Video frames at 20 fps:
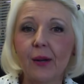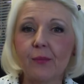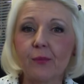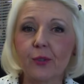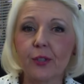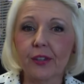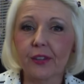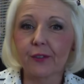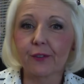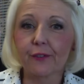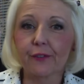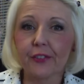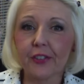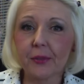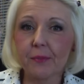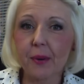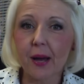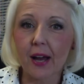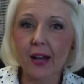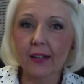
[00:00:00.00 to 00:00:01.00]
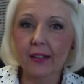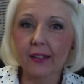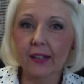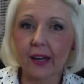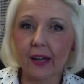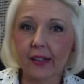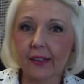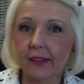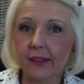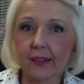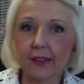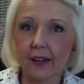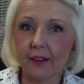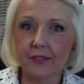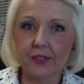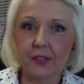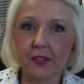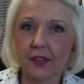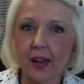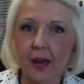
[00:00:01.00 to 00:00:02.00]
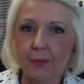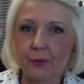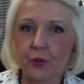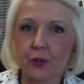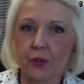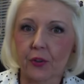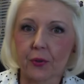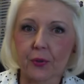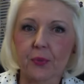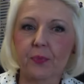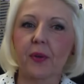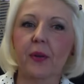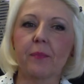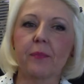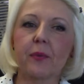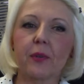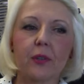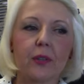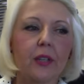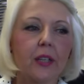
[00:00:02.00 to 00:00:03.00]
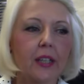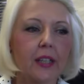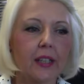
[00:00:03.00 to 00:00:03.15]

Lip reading: With their feedback, I'd love to capture those people.